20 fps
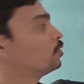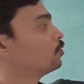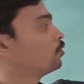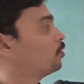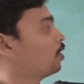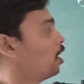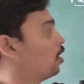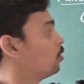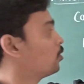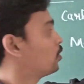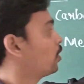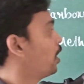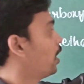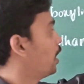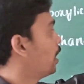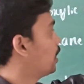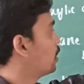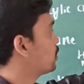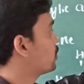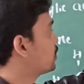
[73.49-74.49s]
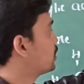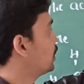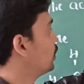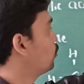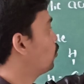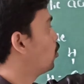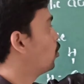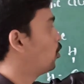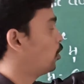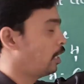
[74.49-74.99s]
we have to add
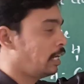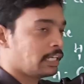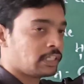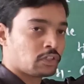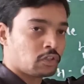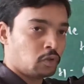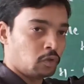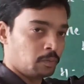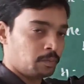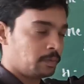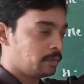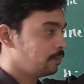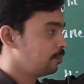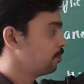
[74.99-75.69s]
COOH group.